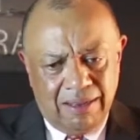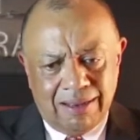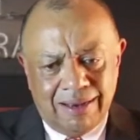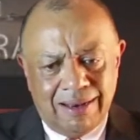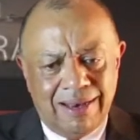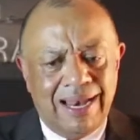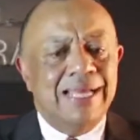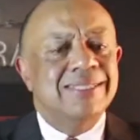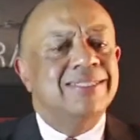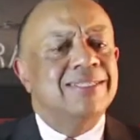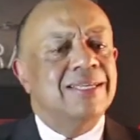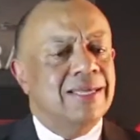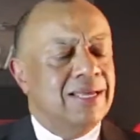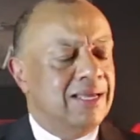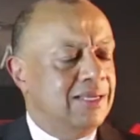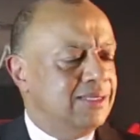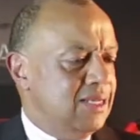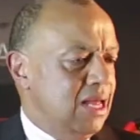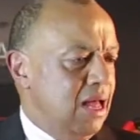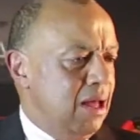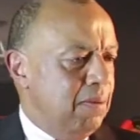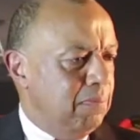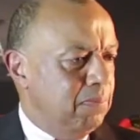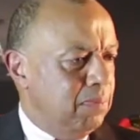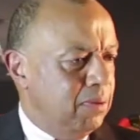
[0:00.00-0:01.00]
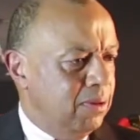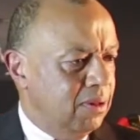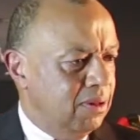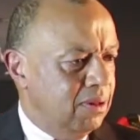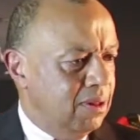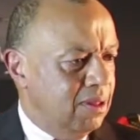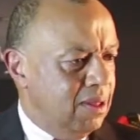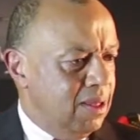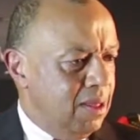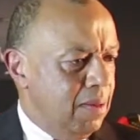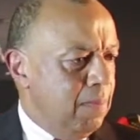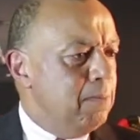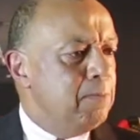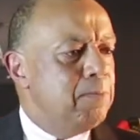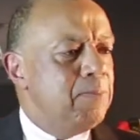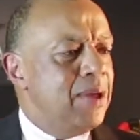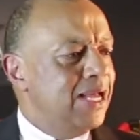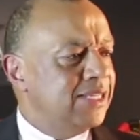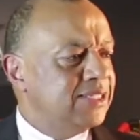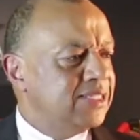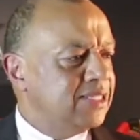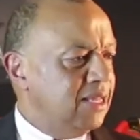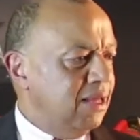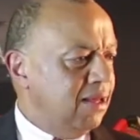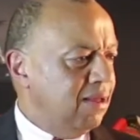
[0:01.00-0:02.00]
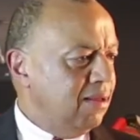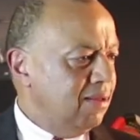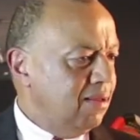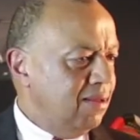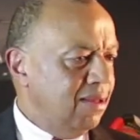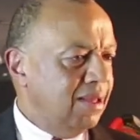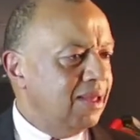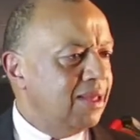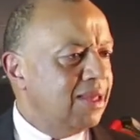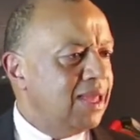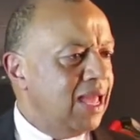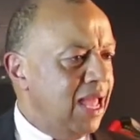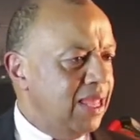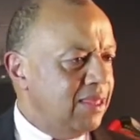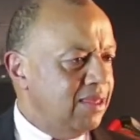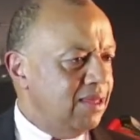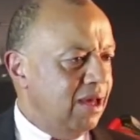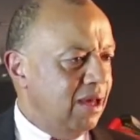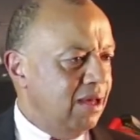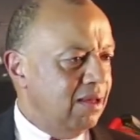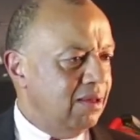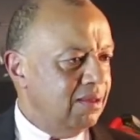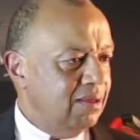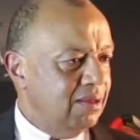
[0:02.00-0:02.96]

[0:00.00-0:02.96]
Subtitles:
classic example, M-Pesa in Kenya.